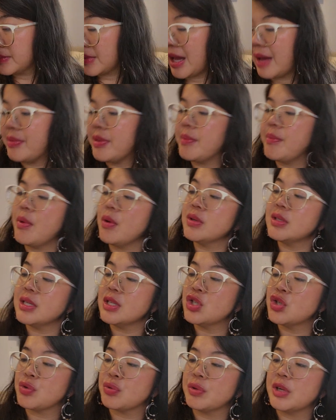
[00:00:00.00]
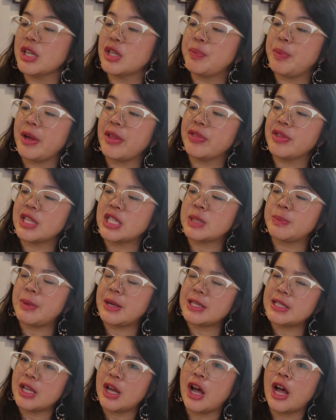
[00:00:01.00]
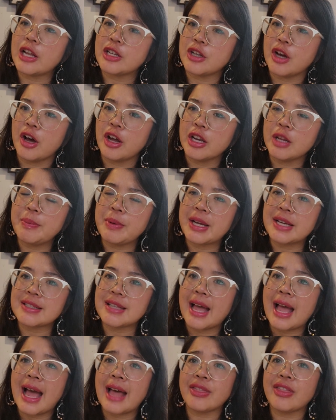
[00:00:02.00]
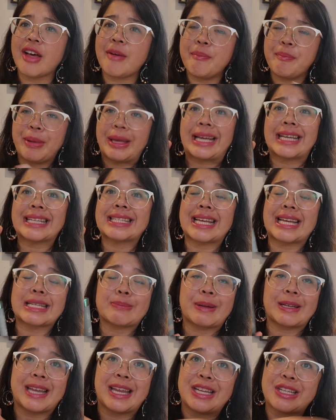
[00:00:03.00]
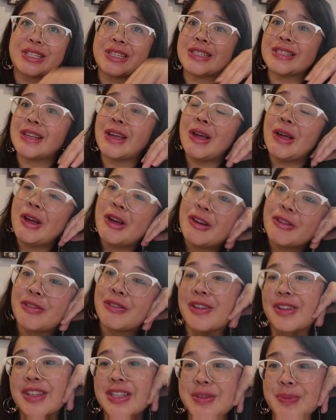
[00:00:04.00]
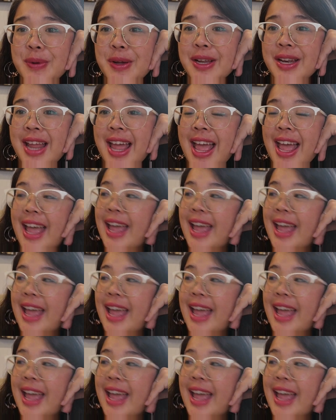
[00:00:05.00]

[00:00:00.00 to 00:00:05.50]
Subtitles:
I'm the most intrigued by the spicy hot toddy because I had the biggest expectations for this one.